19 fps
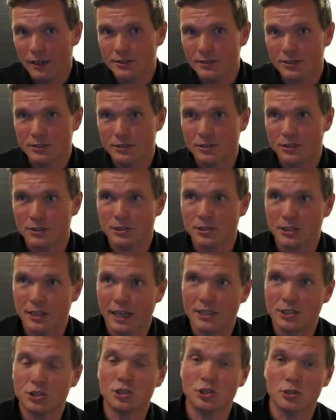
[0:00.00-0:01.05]
to
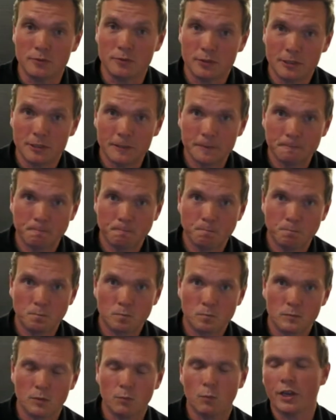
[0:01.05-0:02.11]
their shoot.
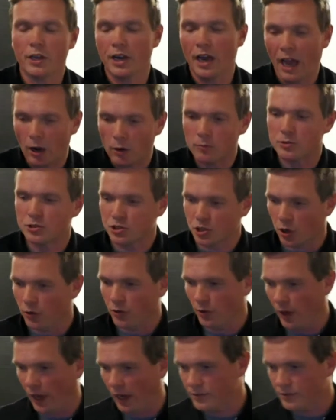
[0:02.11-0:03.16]
And we're going to help show
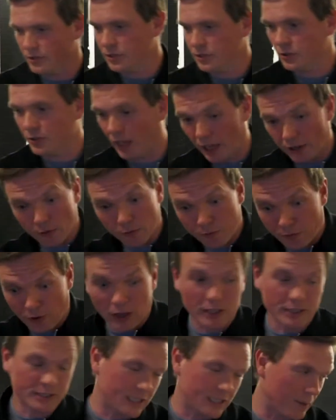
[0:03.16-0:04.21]
you how to do that. And the
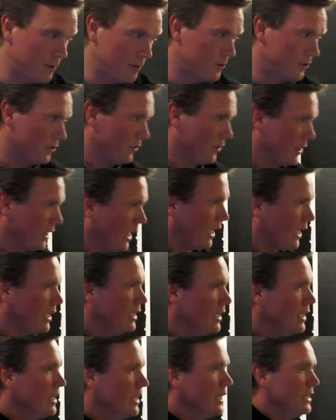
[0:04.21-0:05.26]
first step in doing that
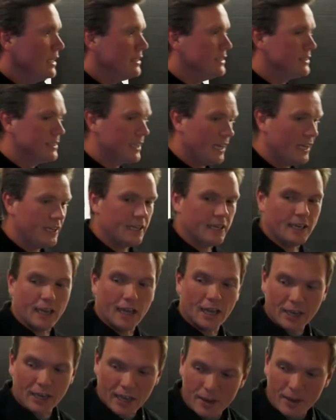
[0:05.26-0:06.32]
is
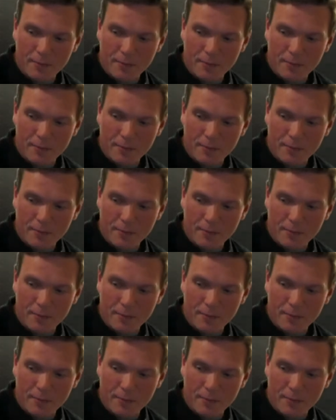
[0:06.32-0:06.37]
taking an